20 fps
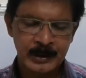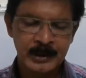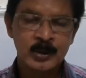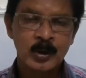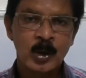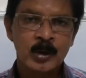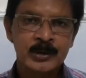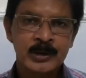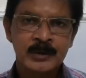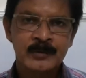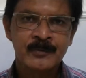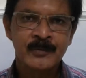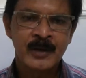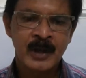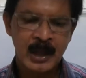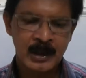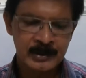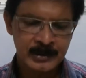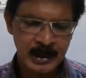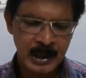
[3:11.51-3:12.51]
The northern
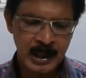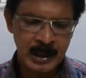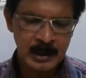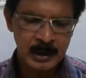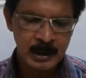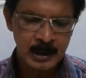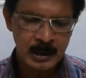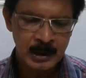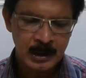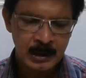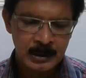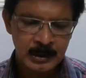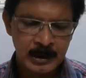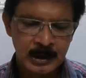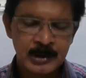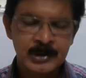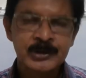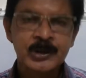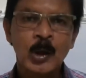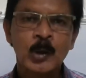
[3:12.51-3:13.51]
France and
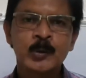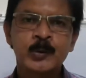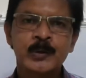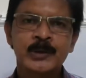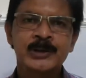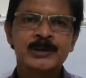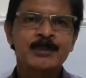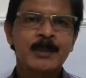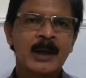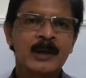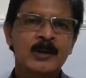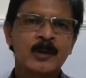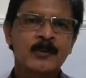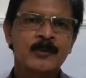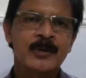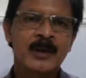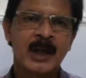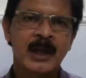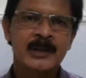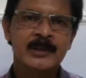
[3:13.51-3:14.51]
the southwest part of
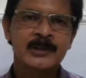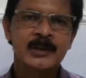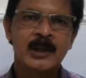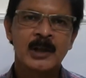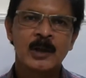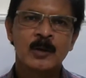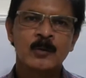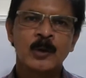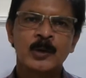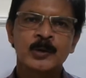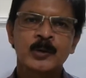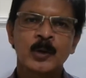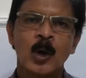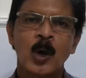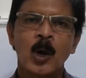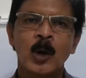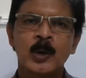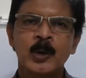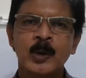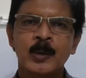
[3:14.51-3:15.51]
France was
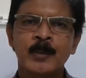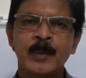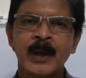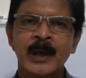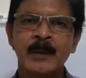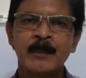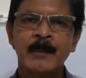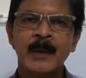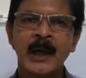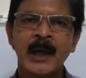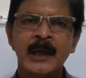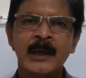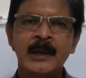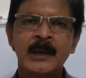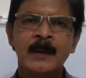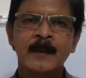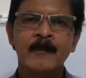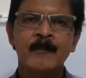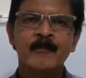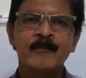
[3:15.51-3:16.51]
occupied by